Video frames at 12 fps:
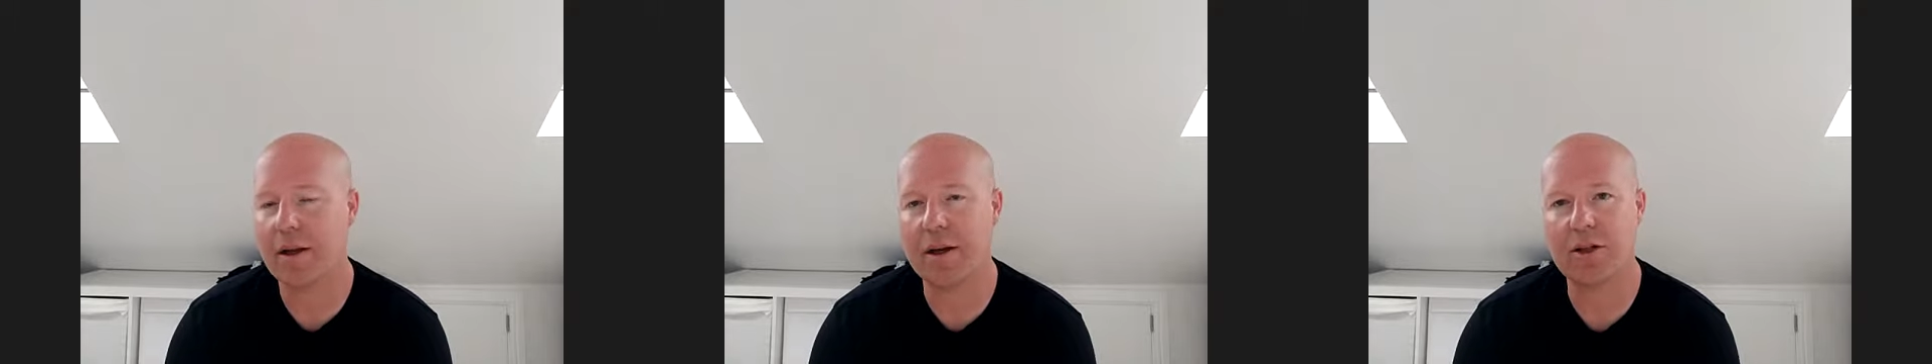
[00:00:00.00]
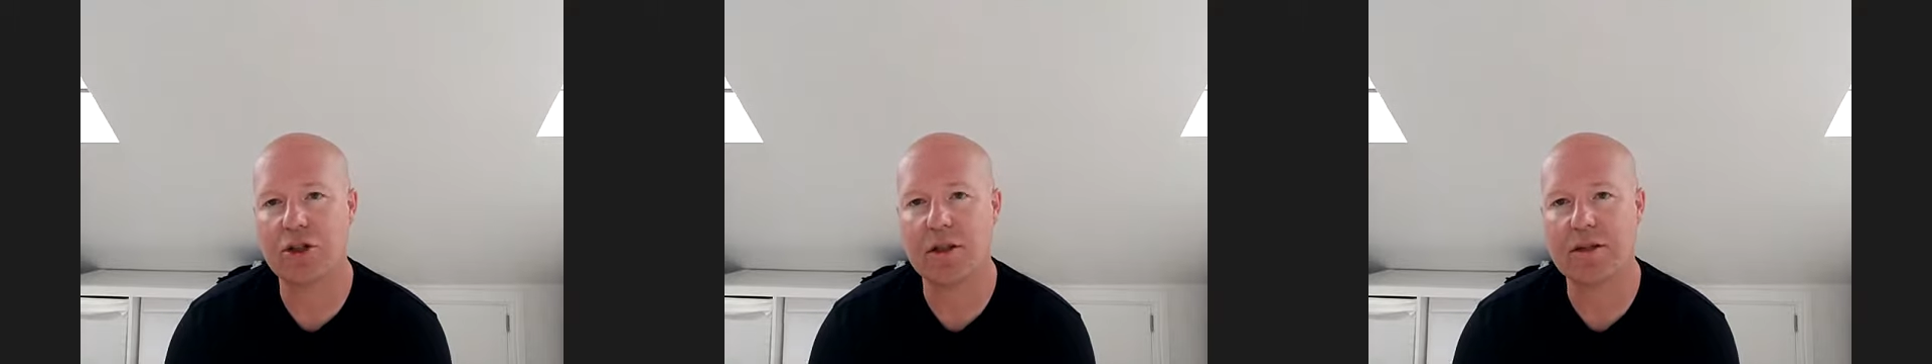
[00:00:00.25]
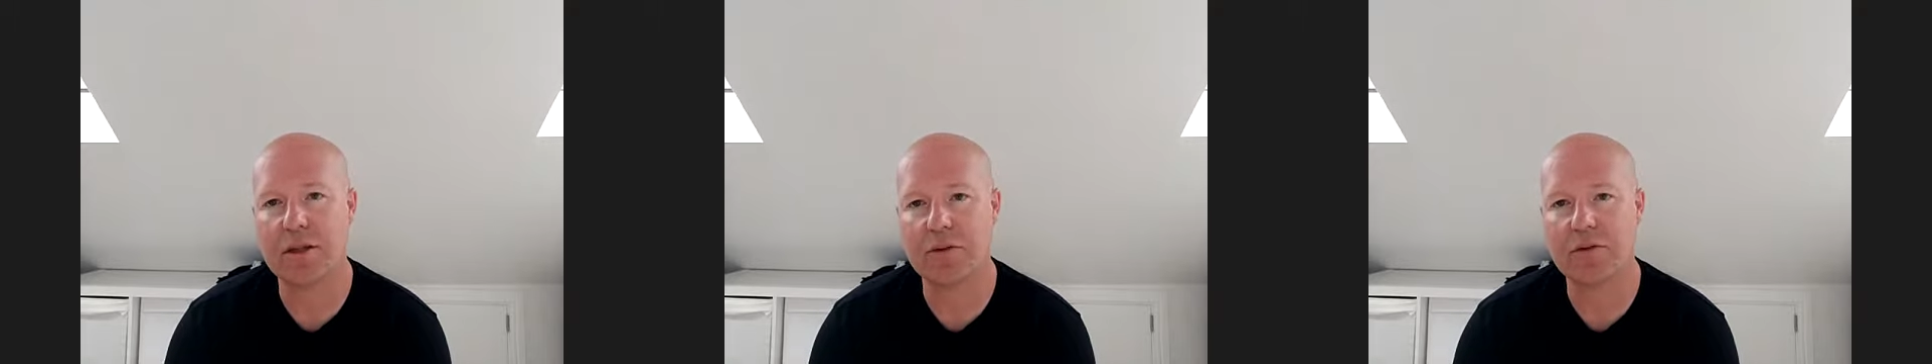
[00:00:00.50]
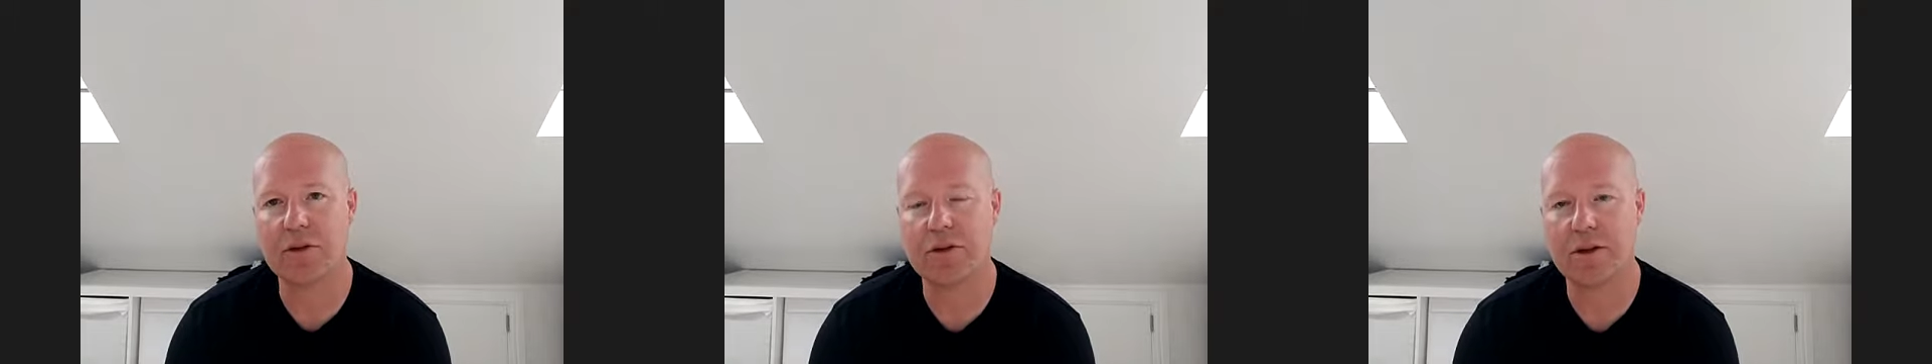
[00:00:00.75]
interesting
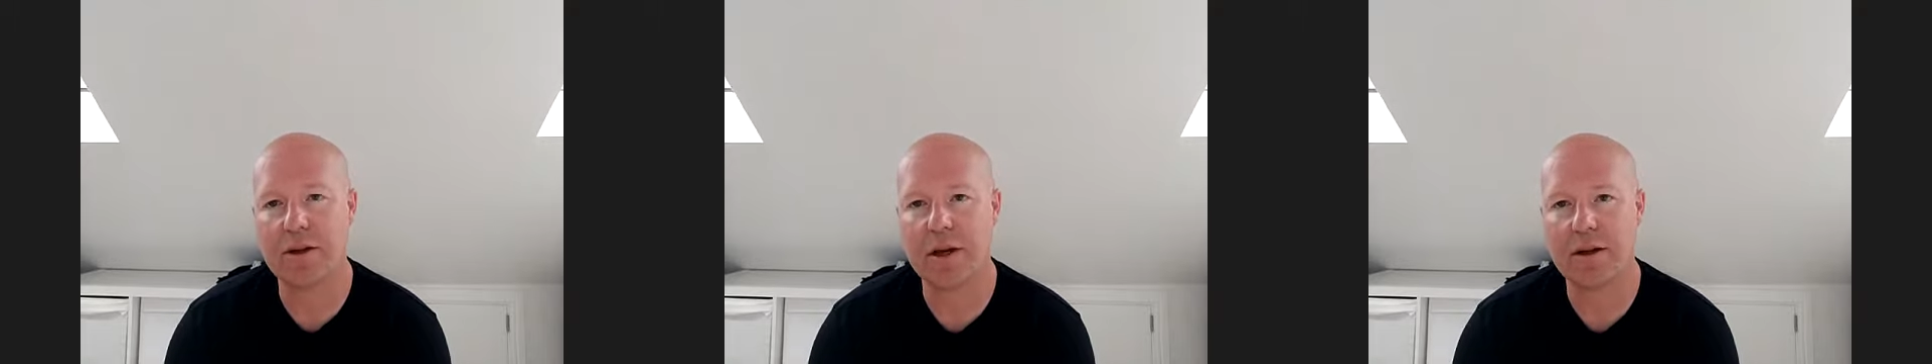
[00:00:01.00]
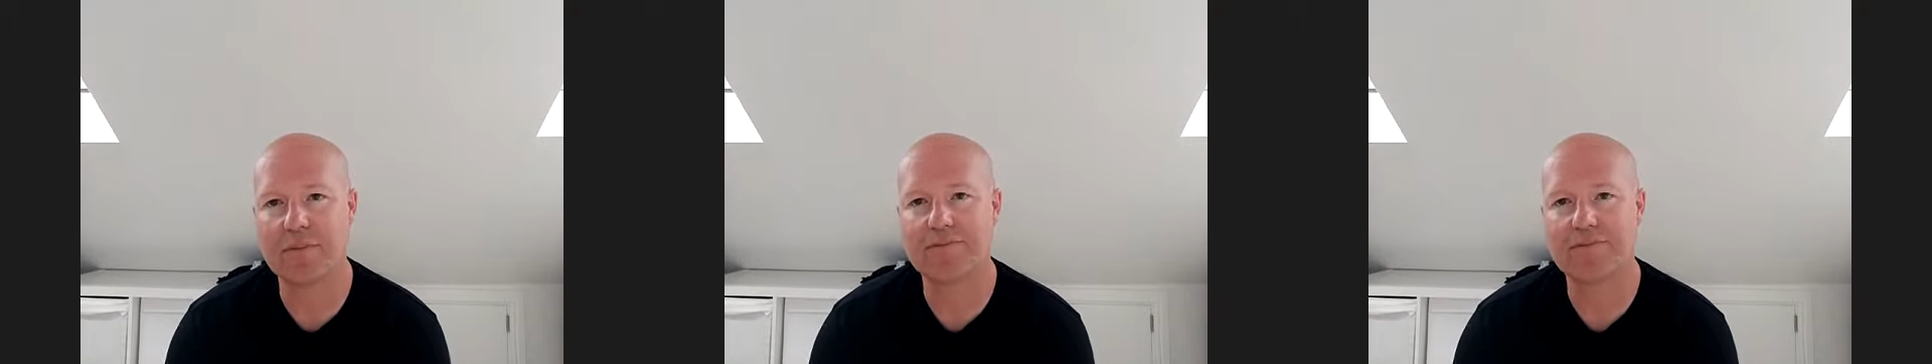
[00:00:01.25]
route to go.